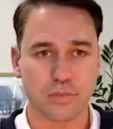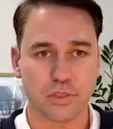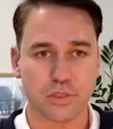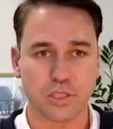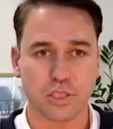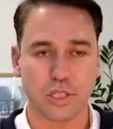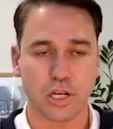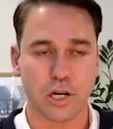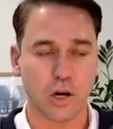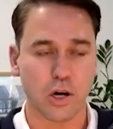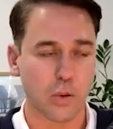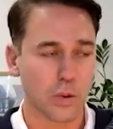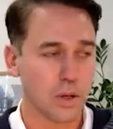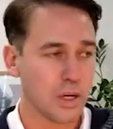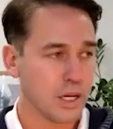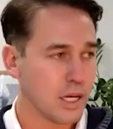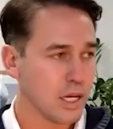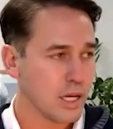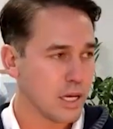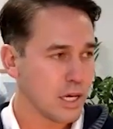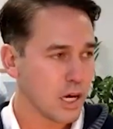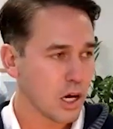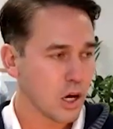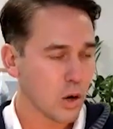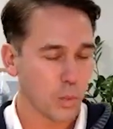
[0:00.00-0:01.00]
So
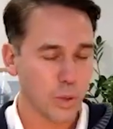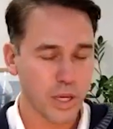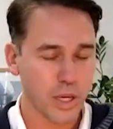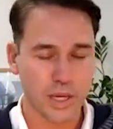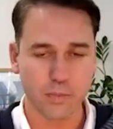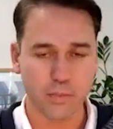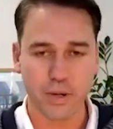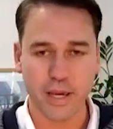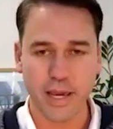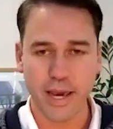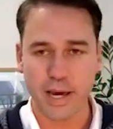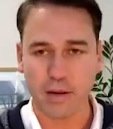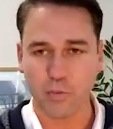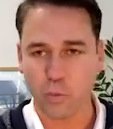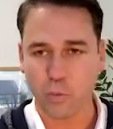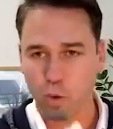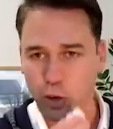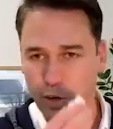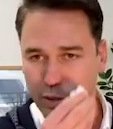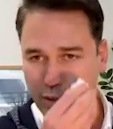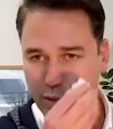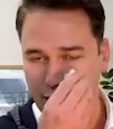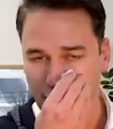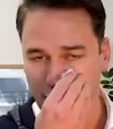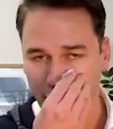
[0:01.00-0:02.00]
we had
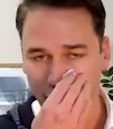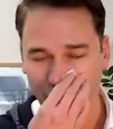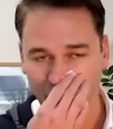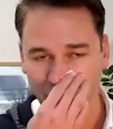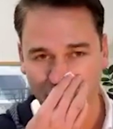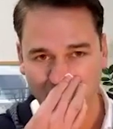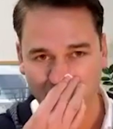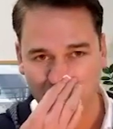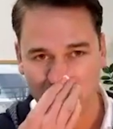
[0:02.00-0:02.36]
word that it would